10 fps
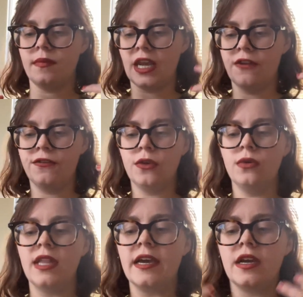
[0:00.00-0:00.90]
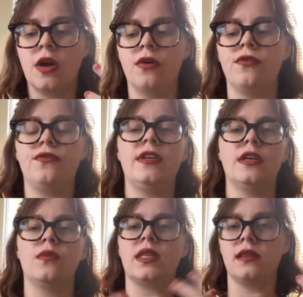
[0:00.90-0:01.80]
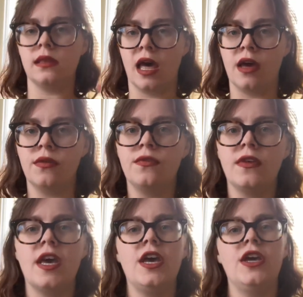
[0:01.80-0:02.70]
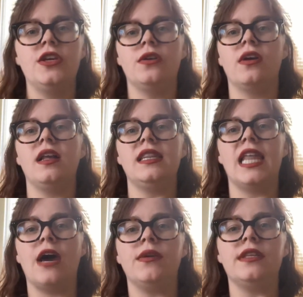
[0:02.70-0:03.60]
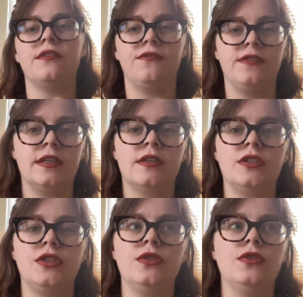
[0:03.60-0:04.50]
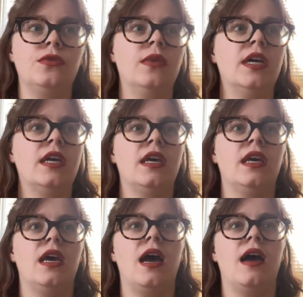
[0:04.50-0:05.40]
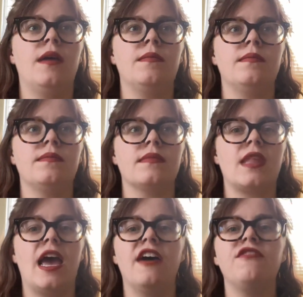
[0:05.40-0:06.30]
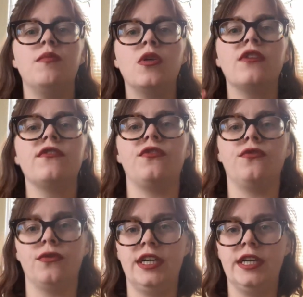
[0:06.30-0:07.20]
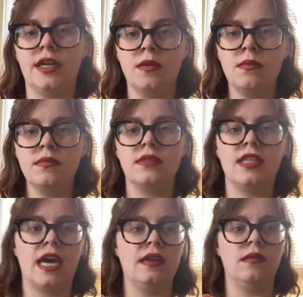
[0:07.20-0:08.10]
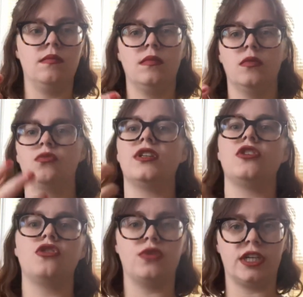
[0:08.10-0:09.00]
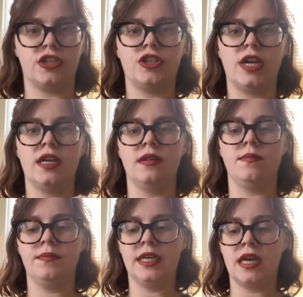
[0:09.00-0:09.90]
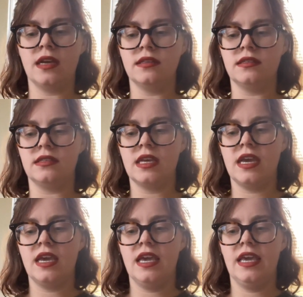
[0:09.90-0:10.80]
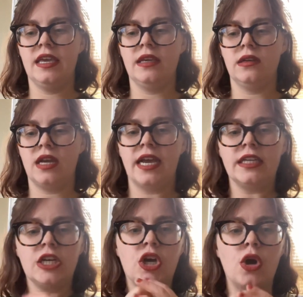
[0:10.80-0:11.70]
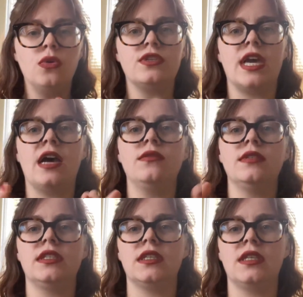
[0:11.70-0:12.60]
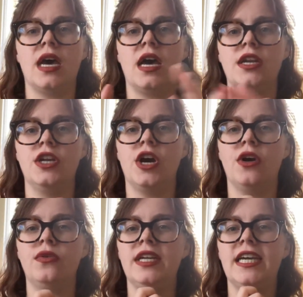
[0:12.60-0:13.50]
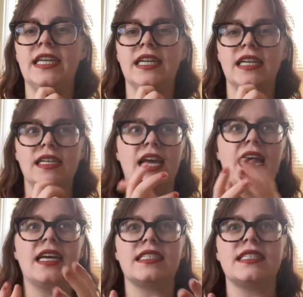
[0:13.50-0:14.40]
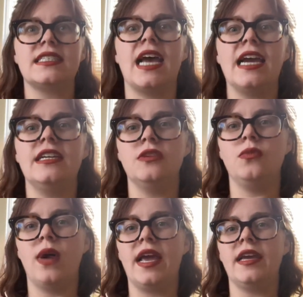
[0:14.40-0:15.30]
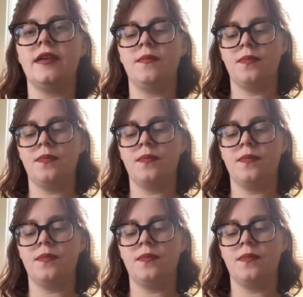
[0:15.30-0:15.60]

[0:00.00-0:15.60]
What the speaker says: If you let go of fear with love, you're allowing the fear to have more of a freedom than restriction, because it kind of goes out into the unknown in an excited way.